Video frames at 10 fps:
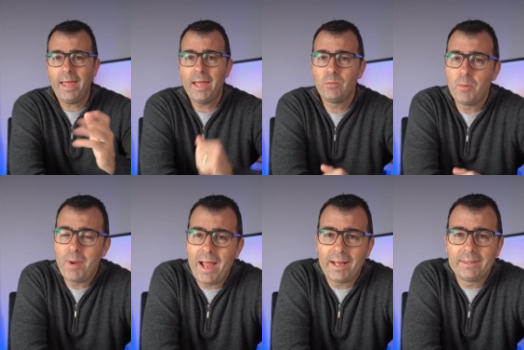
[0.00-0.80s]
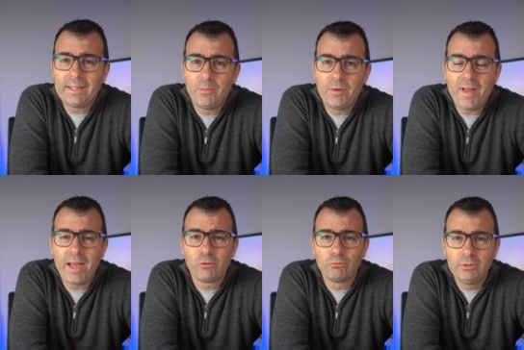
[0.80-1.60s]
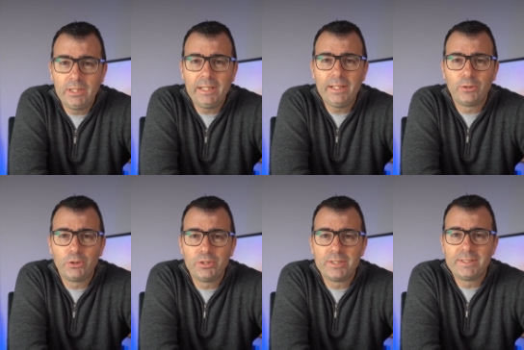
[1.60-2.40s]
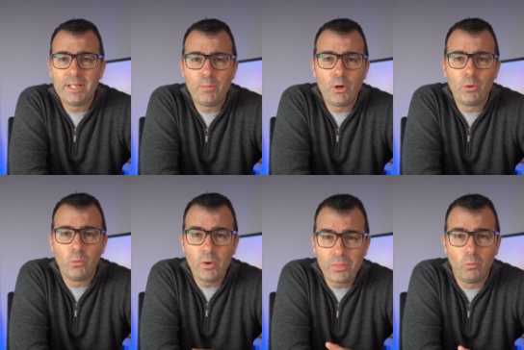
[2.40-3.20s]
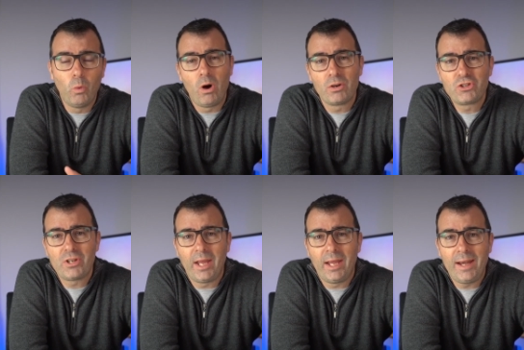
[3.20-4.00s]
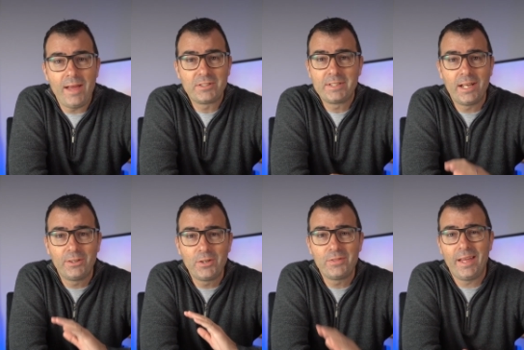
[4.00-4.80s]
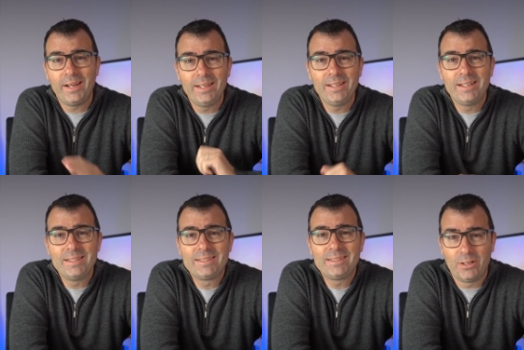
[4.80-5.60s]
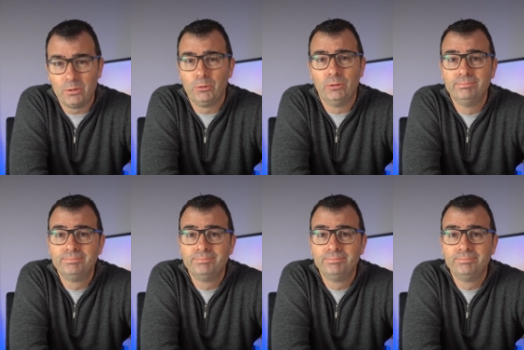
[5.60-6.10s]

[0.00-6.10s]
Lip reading: And we're back, and we've had a really good demo with the watch, and have to tell you that it is terrible.